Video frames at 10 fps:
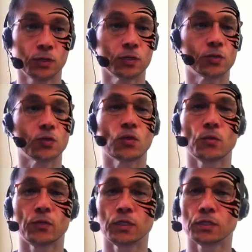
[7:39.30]
So
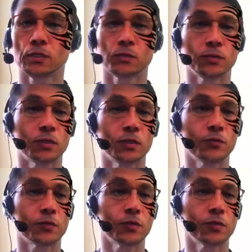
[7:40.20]
overlay is a little bit
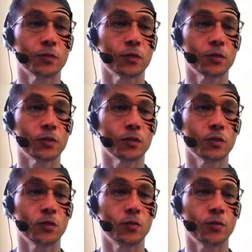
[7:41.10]
different, but in
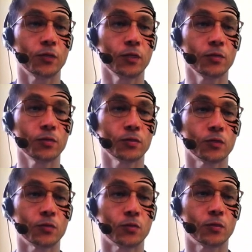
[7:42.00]
the overlay,
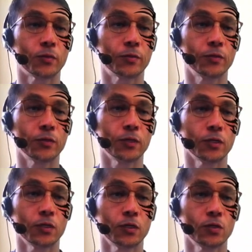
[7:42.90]
probably
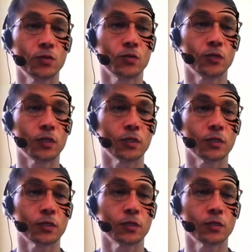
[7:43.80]
you
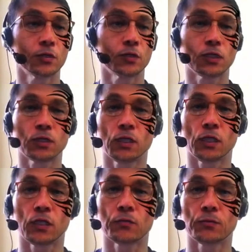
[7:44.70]
can check the
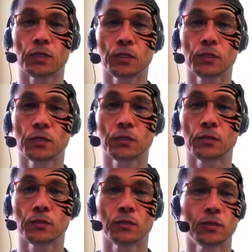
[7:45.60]
alpha
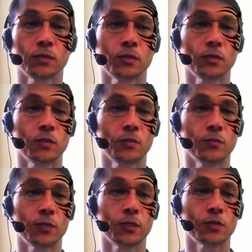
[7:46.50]

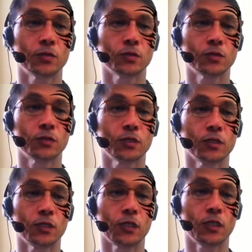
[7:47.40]
by adjusting
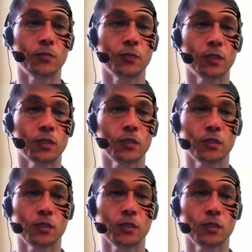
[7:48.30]
the alpha.